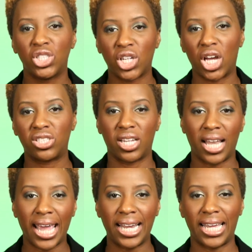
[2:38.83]
church and
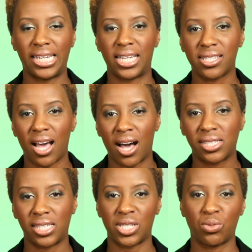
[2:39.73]
lay leaders,
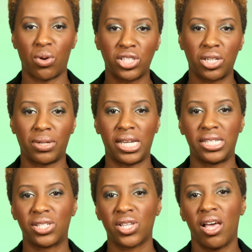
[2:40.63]
artists, worship
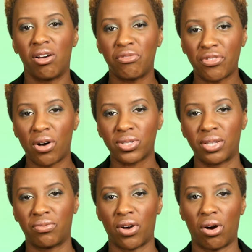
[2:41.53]
leaders and folks
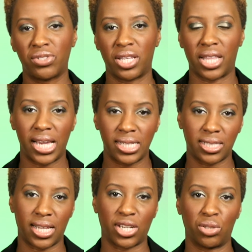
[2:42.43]
involved in the
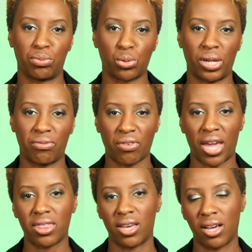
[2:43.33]
intersection between
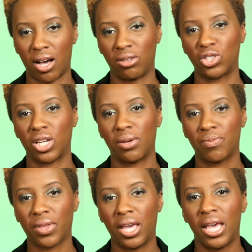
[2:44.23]
faith and culture.
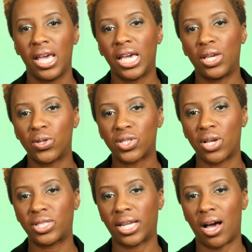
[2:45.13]
He
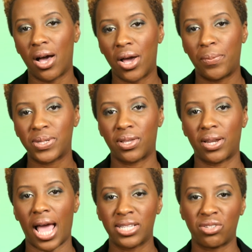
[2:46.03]
also said, "Our hope is that
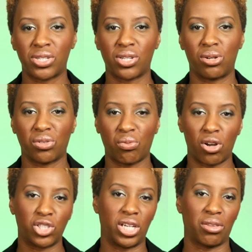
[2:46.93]
as a result of
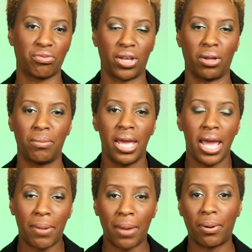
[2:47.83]
watching the film,
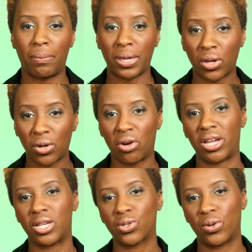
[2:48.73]
people will be
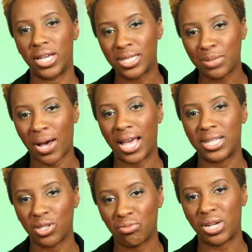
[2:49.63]
curious or
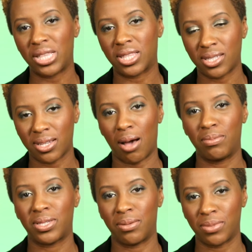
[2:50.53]
inspired to read the
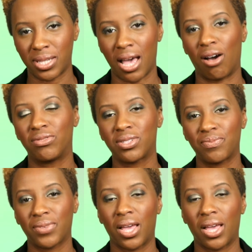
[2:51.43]
Psalms themselves."